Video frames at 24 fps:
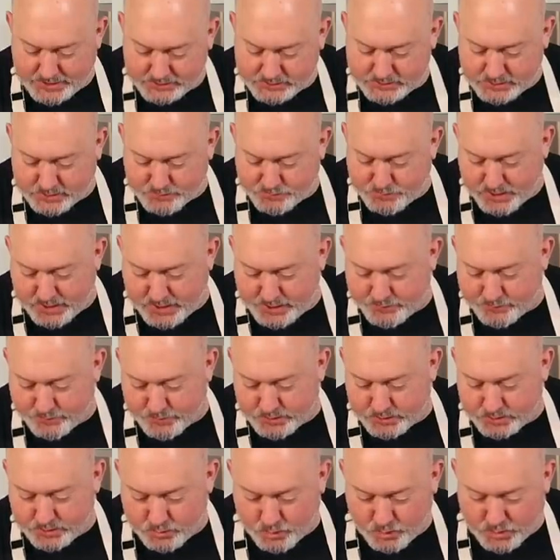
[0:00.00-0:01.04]
it's combined
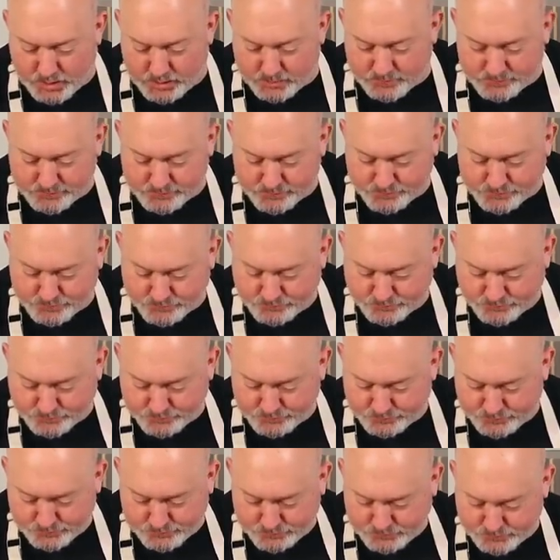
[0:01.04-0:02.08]
really well.
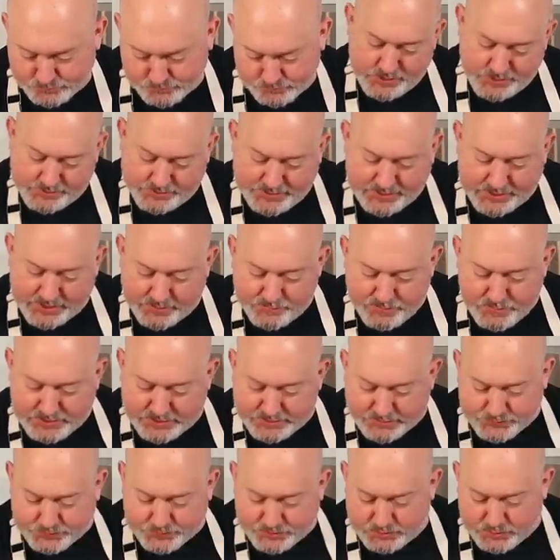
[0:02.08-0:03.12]
Get it
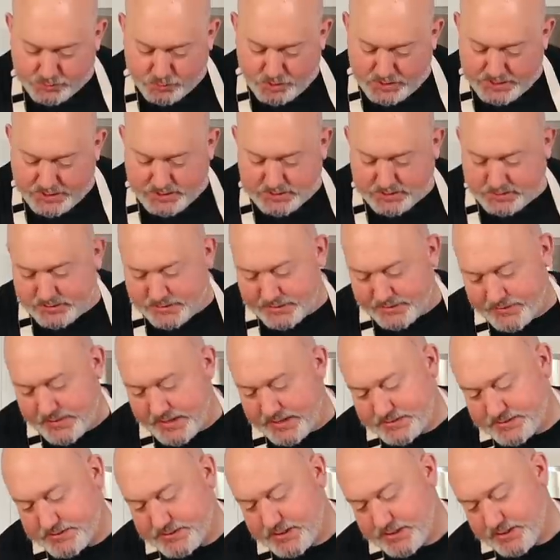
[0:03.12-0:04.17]
mixed really well, and
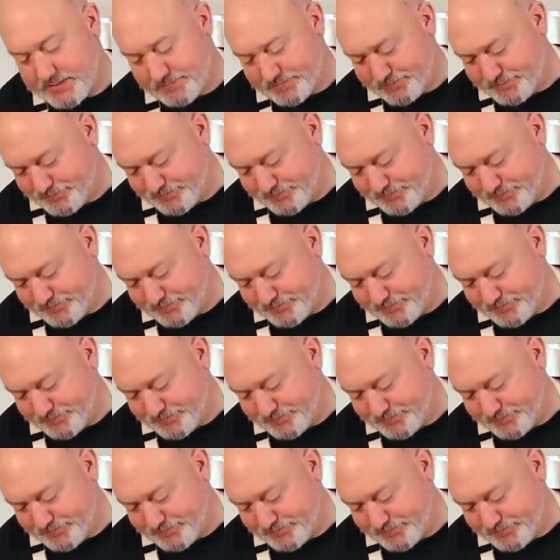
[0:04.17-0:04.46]
that's it.